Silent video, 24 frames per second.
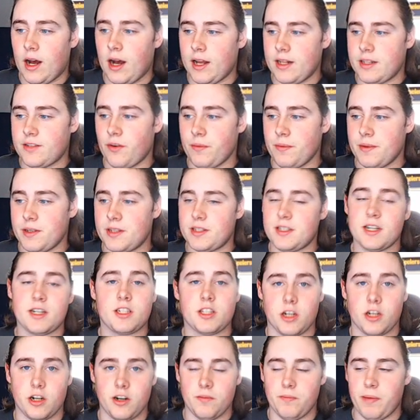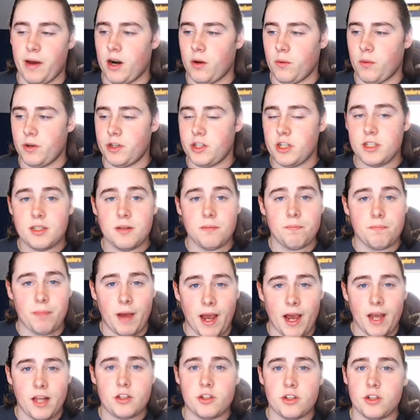it's from the 6th turn of battle, which
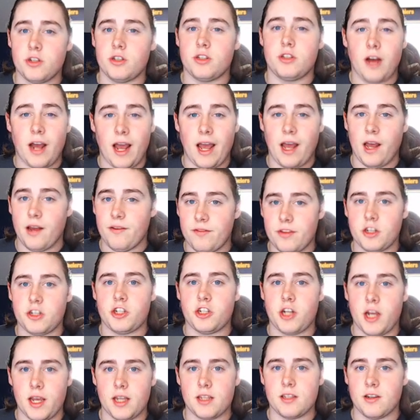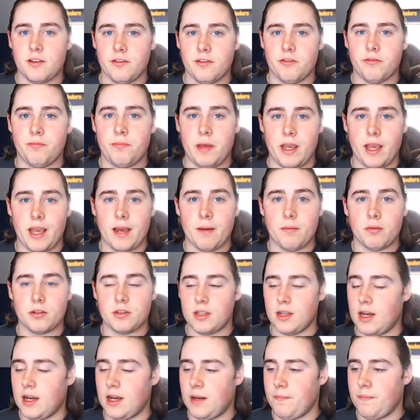isn't bad, so you still have the chance of being
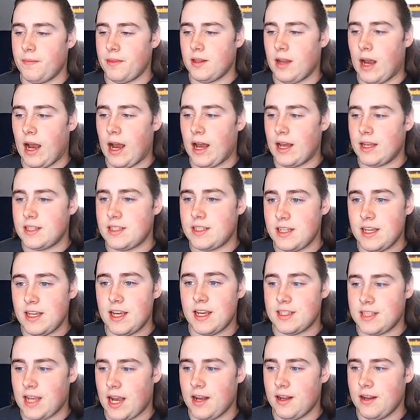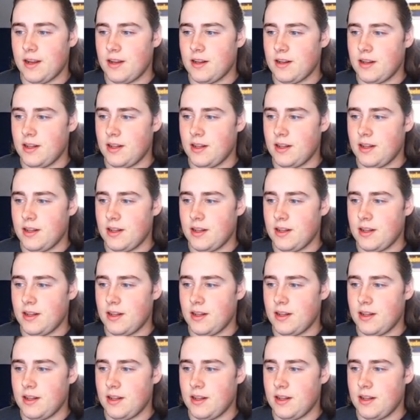able to see his